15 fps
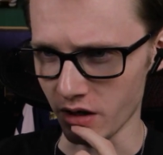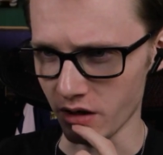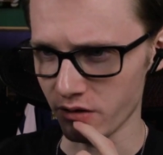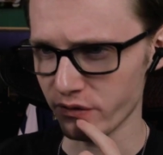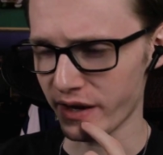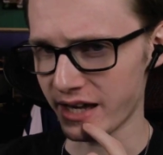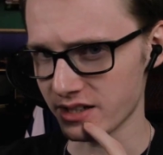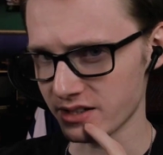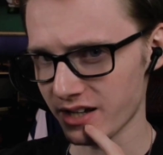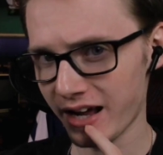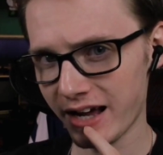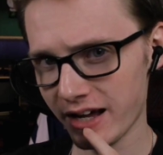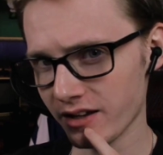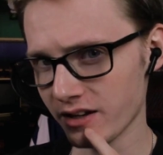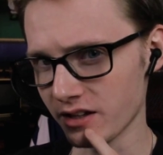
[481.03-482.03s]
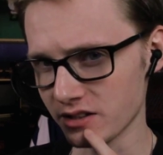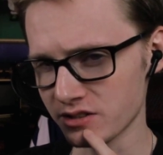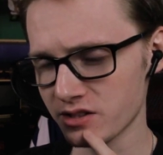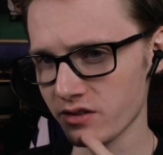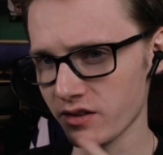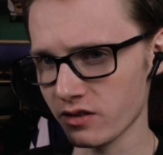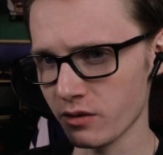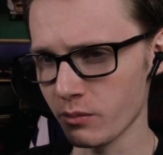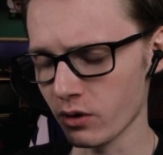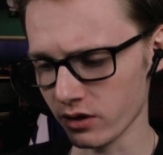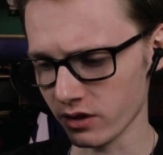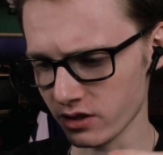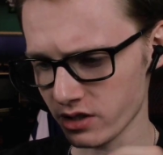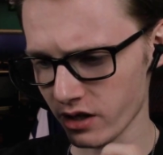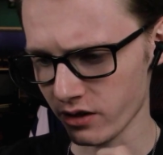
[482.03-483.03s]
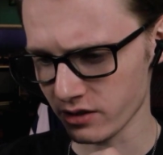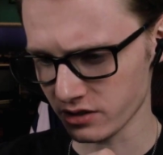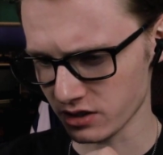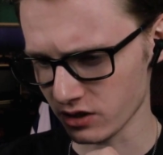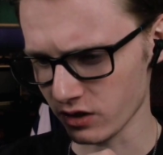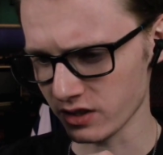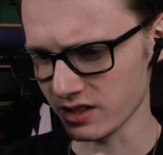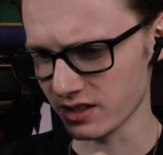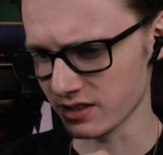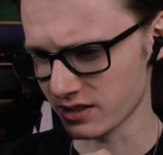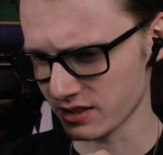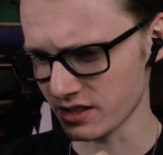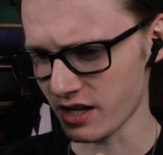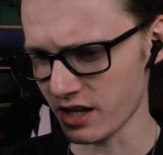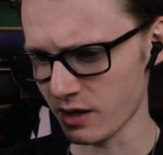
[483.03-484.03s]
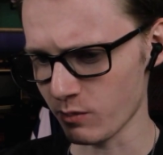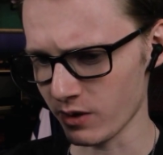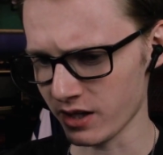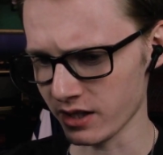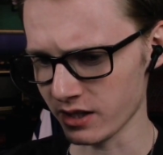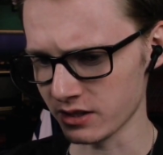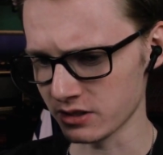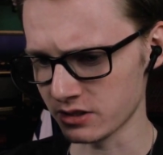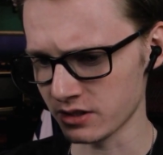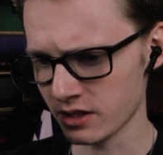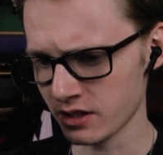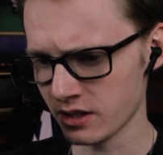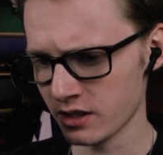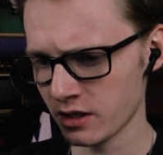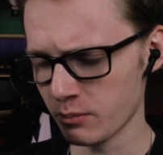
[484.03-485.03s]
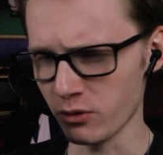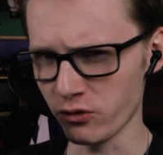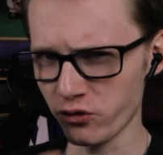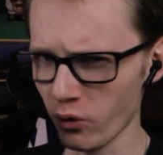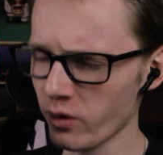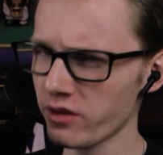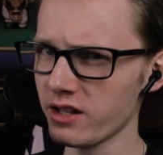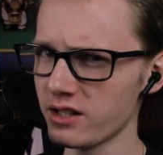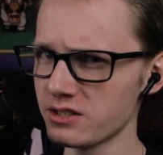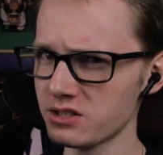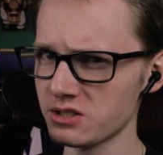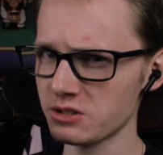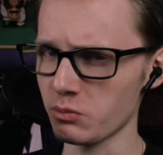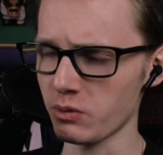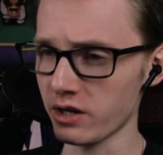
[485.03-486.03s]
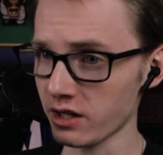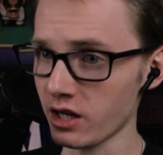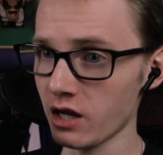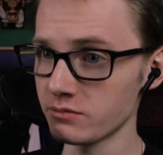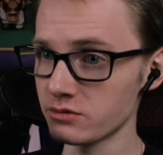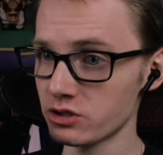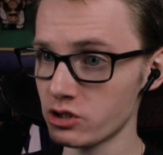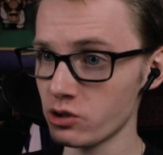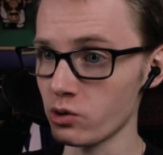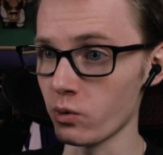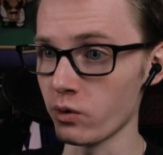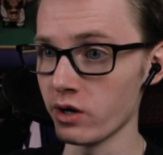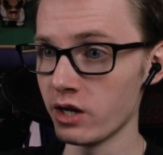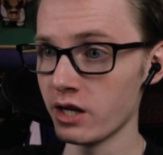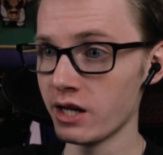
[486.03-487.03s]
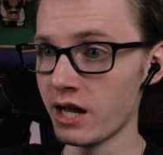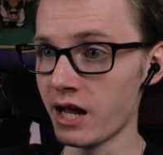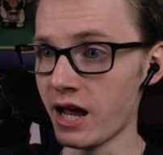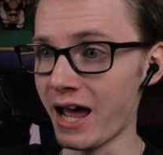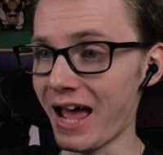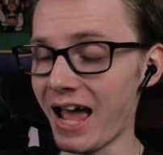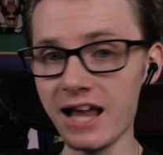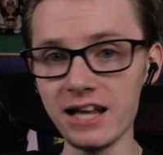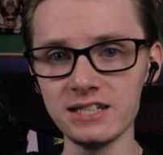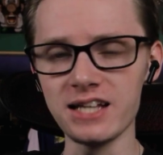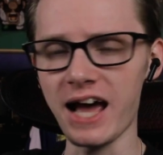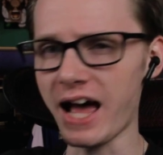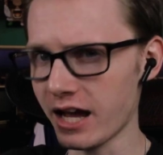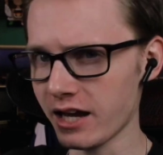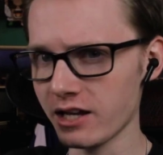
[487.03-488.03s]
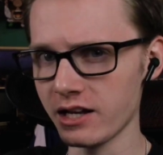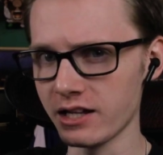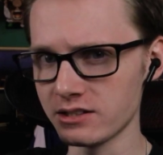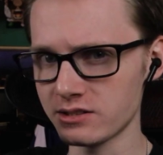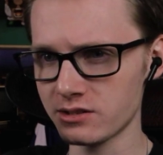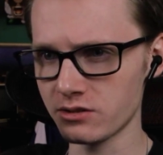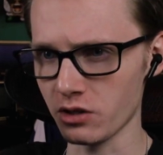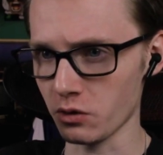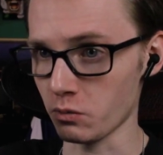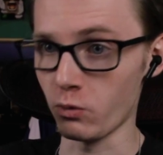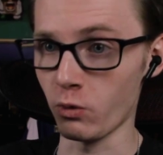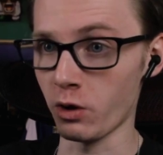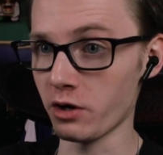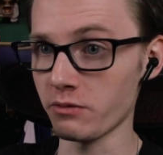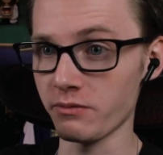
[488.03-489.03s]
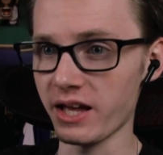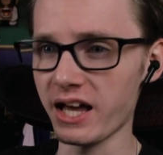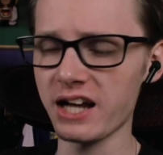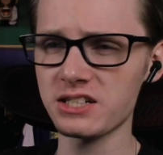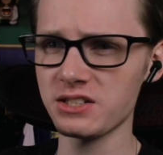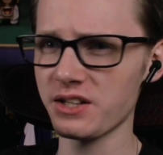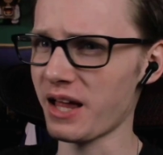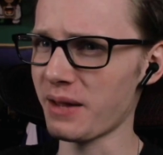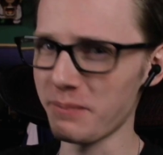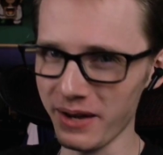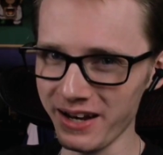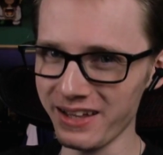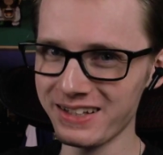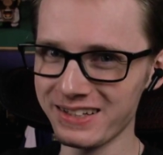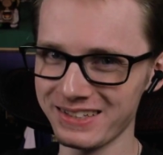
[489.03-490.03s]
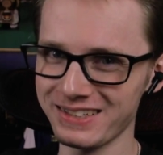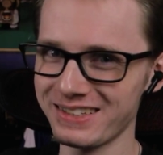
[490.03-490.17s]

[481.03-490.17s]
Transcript: of antagonists that the Monogatari series has seen because before this, when it comes to antagonists, there weren't actually that many.